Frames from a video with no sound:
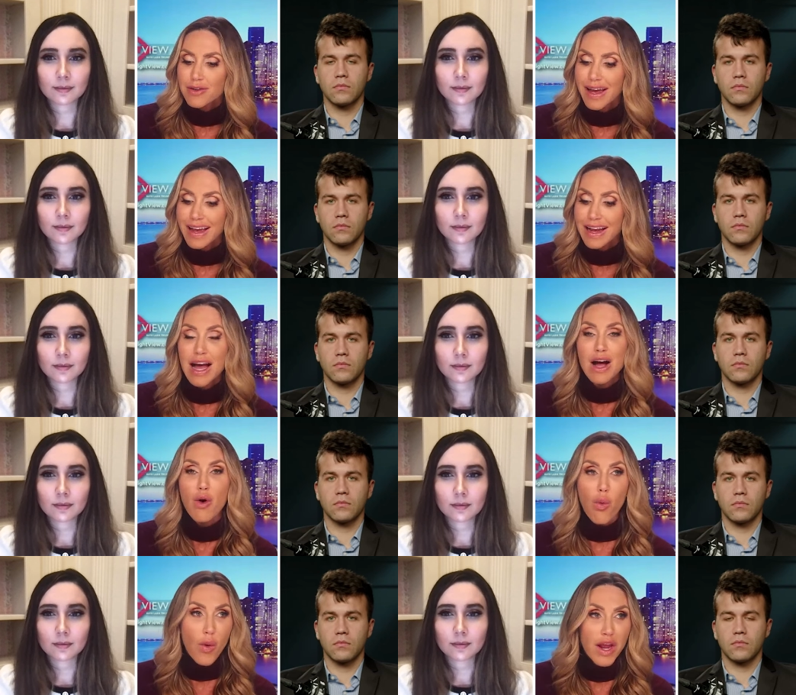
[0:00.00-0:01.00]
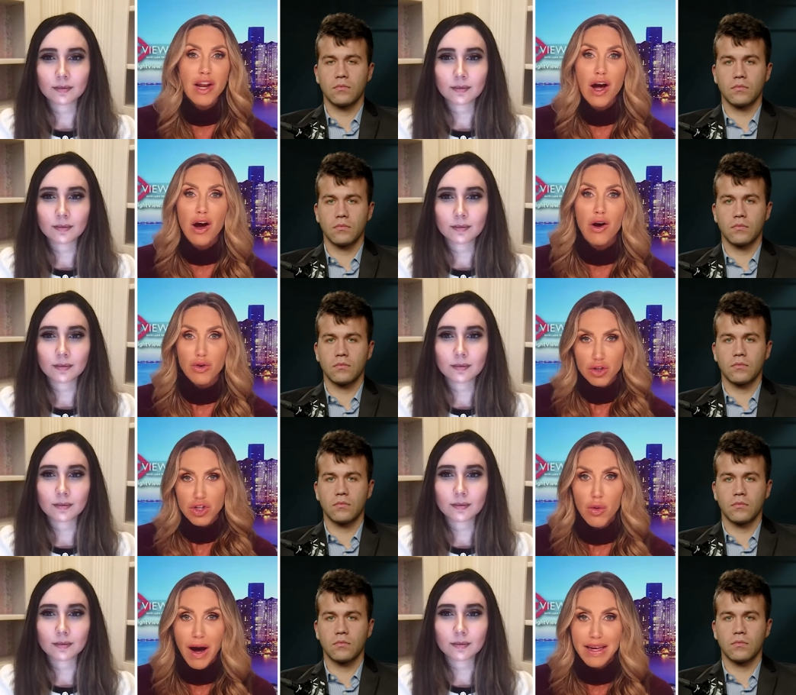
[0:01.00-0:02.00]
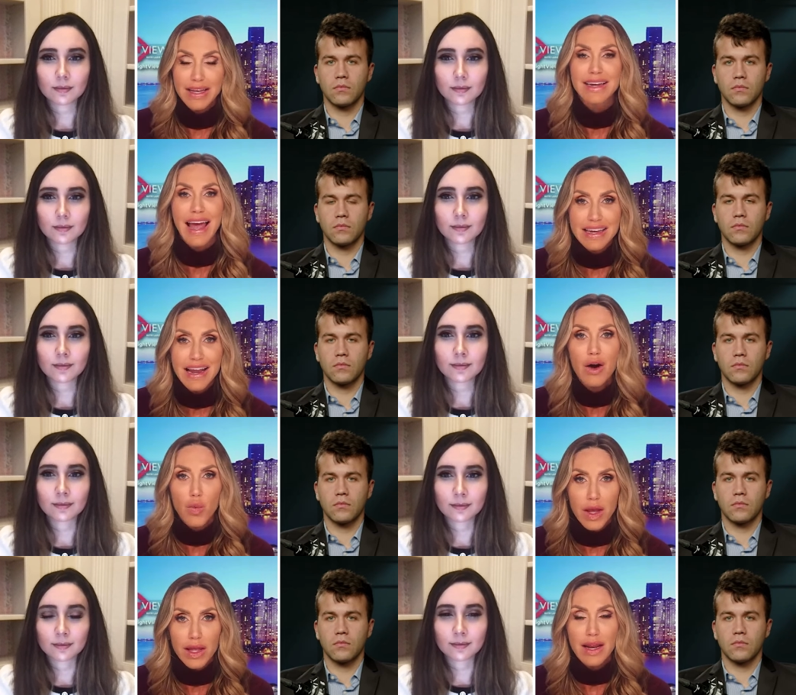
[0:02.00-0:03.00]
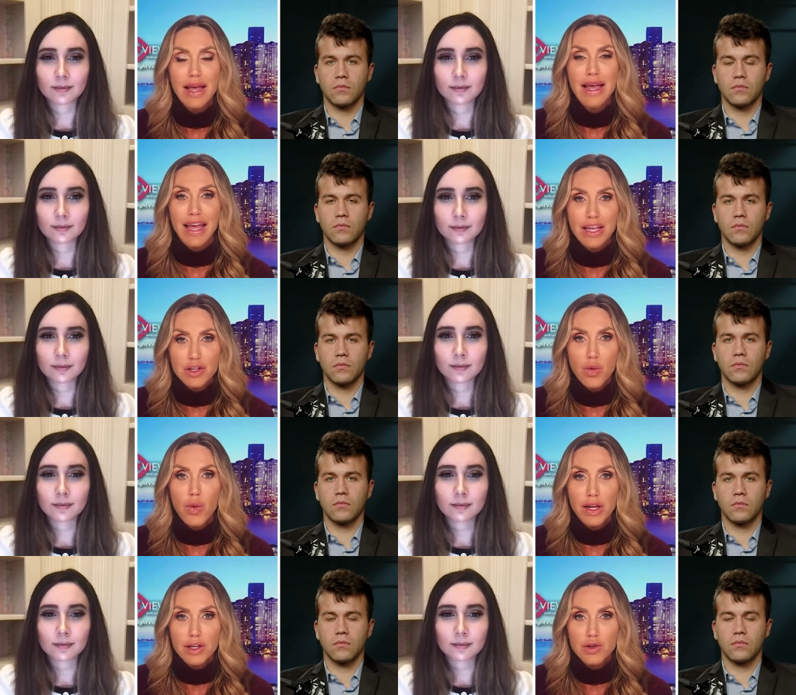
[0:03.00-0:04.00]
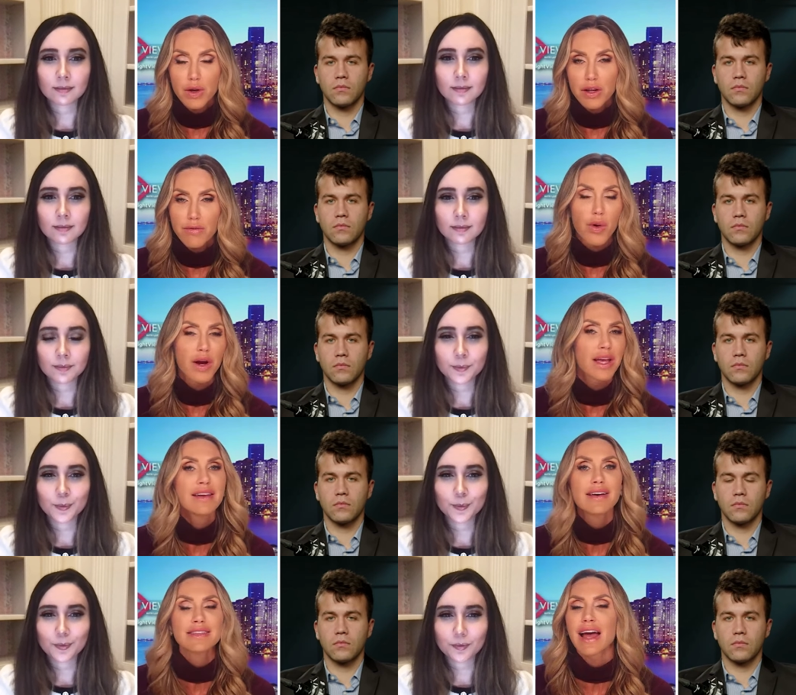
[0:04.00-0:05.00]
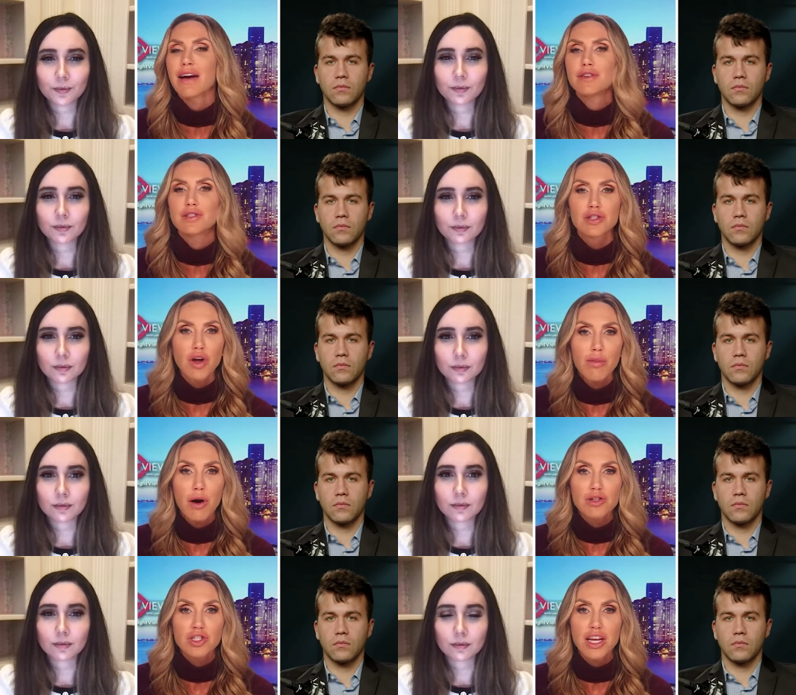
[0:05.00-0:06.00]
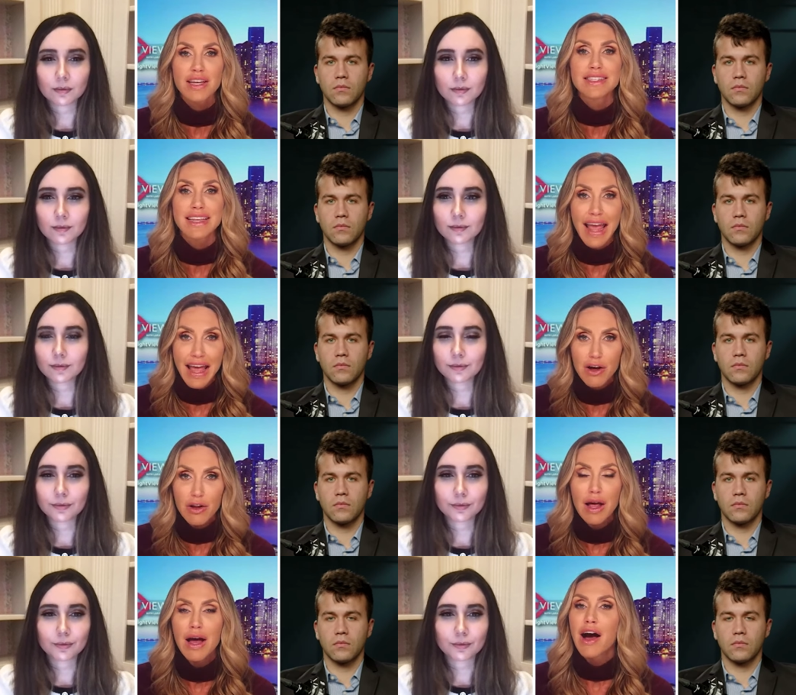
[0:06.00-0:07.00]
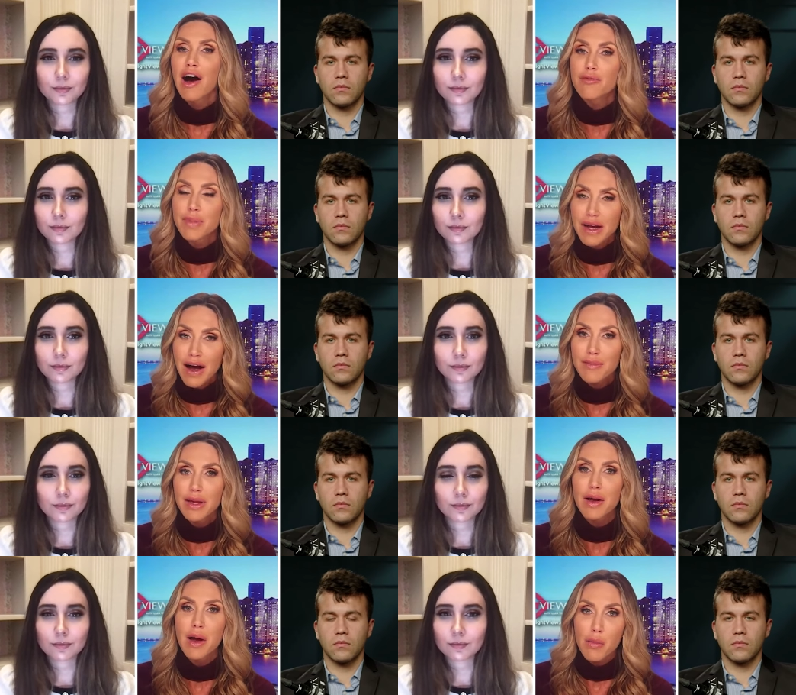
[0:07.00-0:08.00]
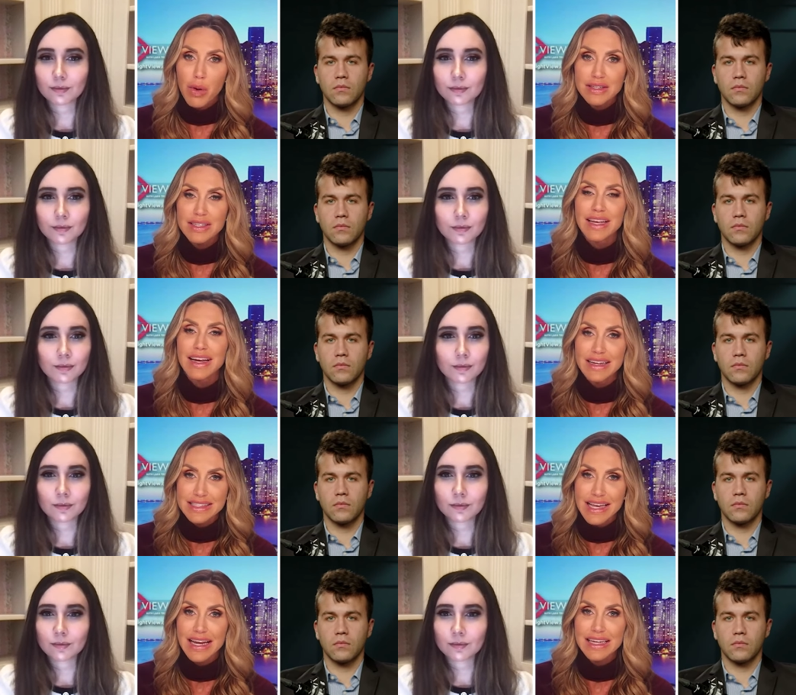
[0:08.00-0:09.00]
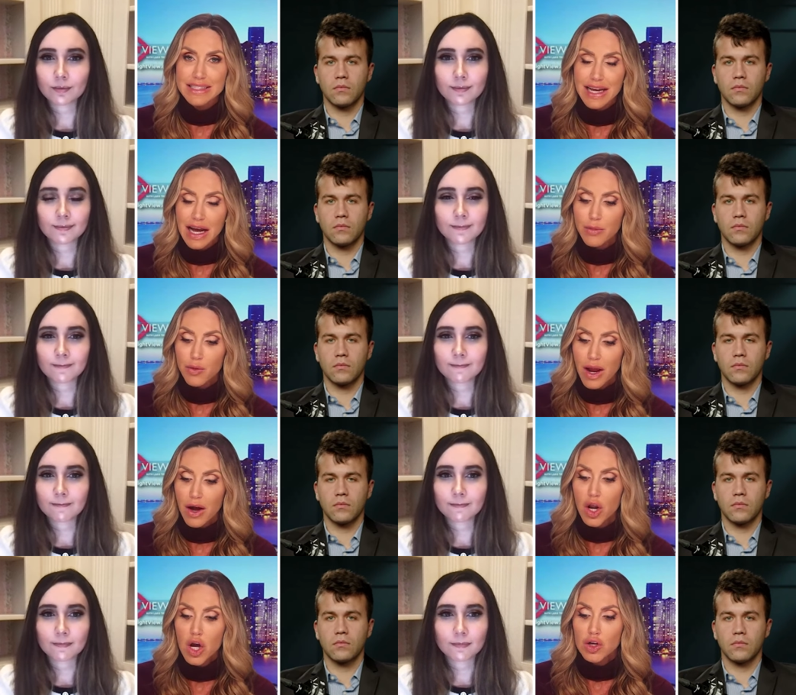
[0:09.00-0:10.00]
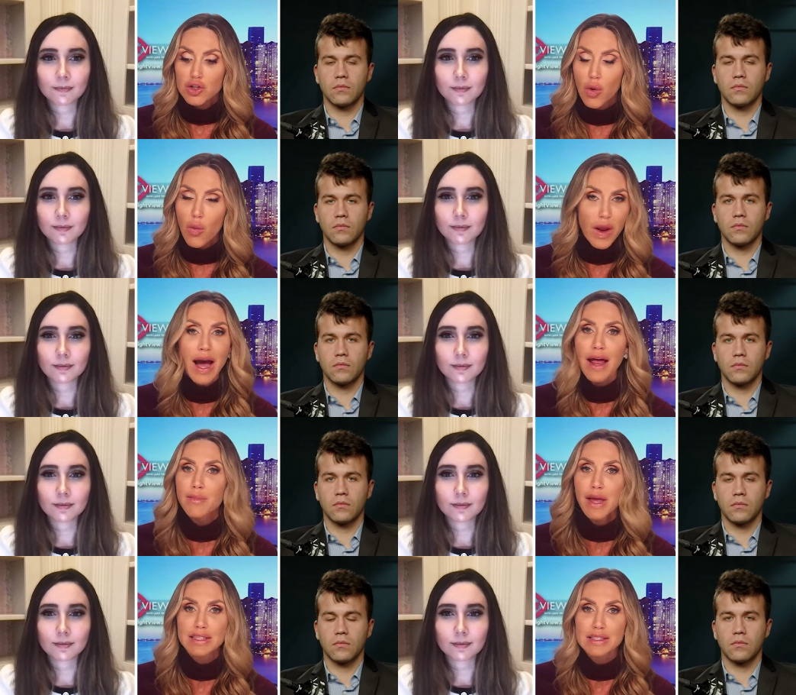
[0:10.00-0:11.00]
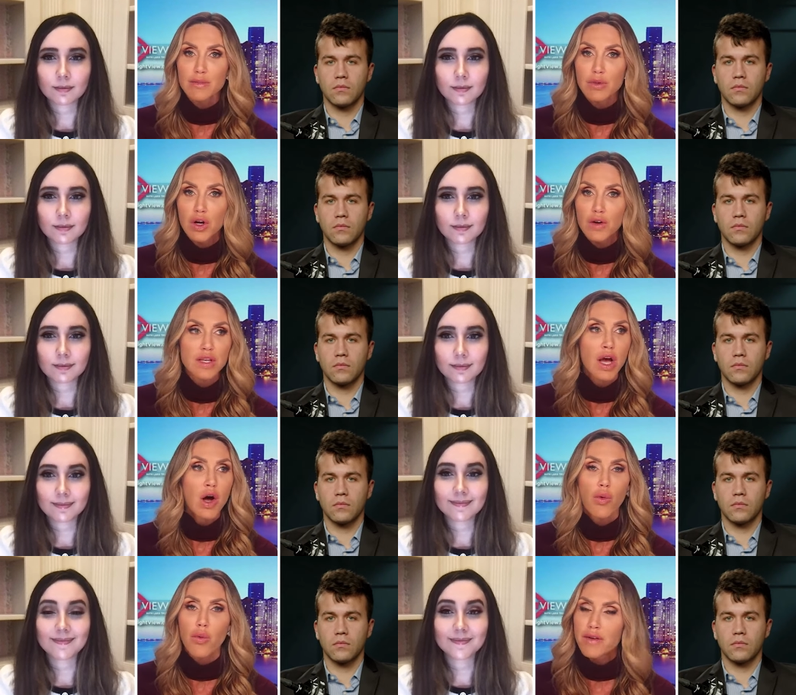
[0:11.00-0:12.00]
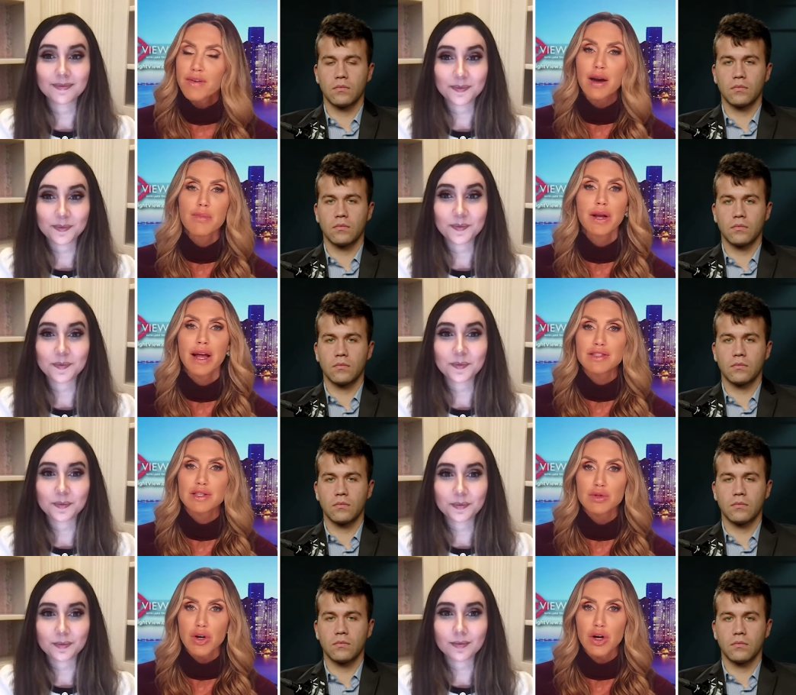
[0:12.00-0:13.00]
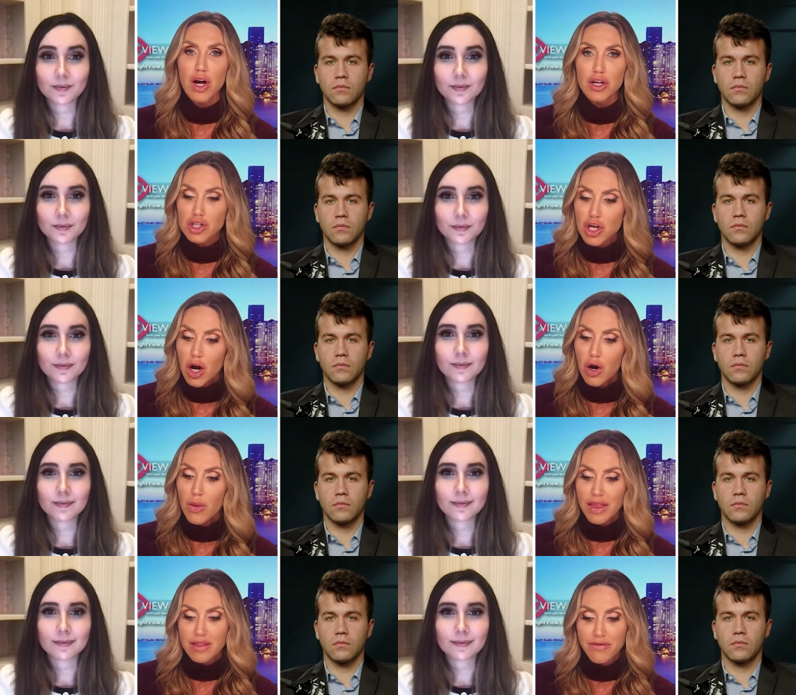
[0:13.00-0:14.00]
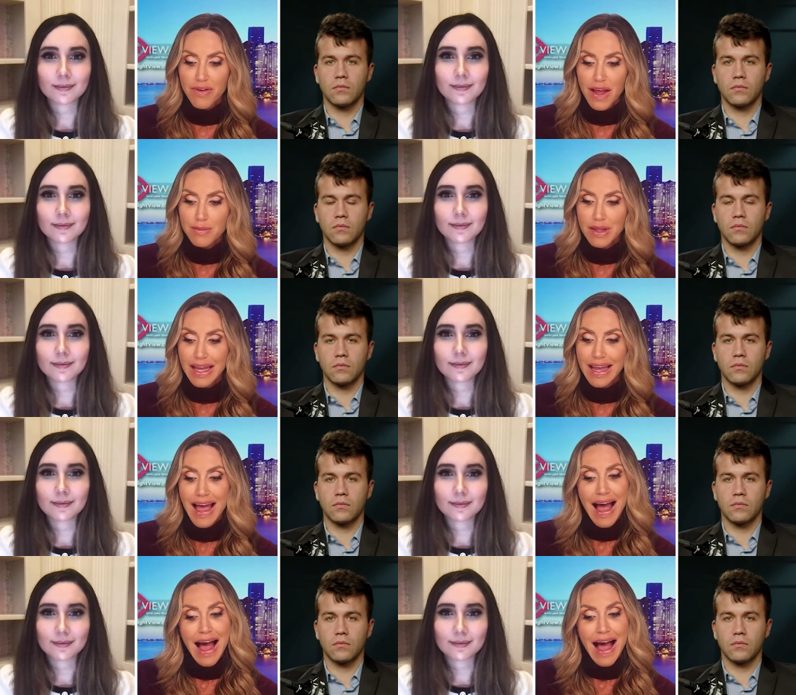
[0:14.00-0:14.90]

Speaker 1: they're like, we know Joe Biden cannot win in 2024. He doesn't have a snowball's chance in hell of becoming president a second time around. So we got to make some moves. We've got to put out some dirt on Joe and the family.